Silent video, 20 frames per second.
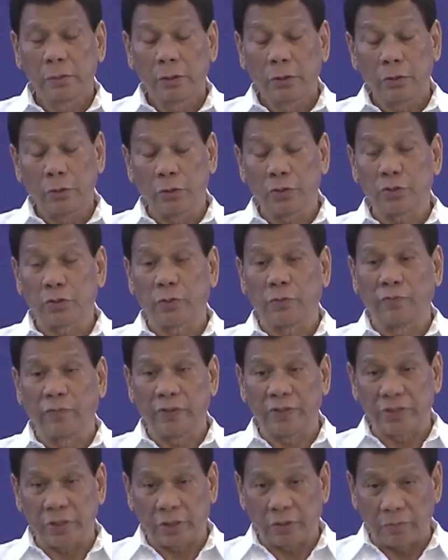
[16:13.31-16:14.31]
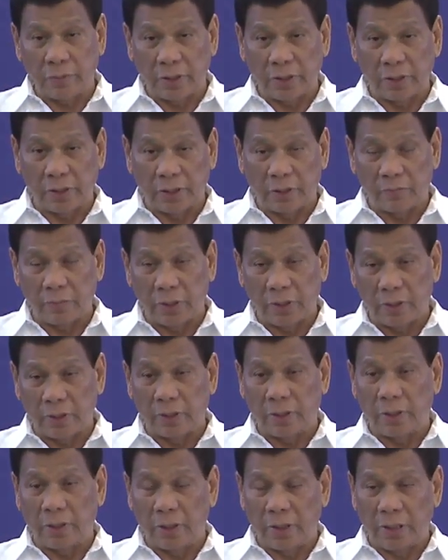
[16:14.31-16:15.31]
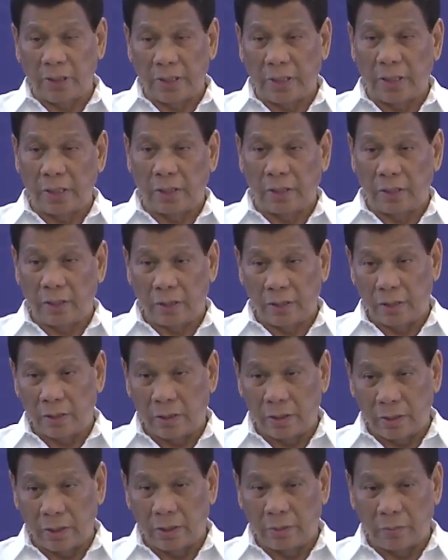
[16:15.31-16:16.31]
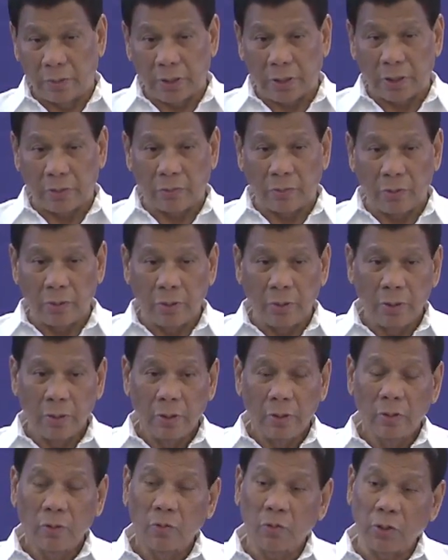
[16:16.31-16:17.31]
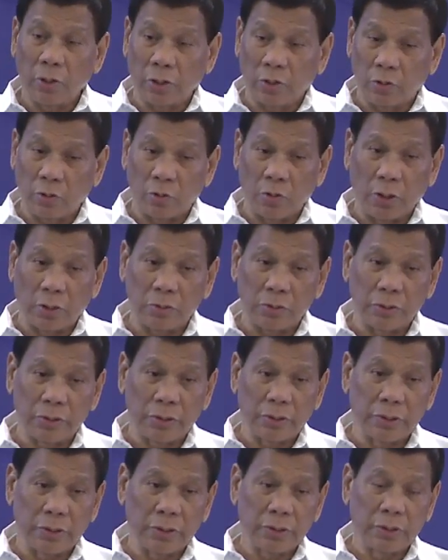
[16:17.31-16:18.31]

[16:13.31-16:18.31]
used to visit my grandmother in Iligan and in Marawi, we had two houses.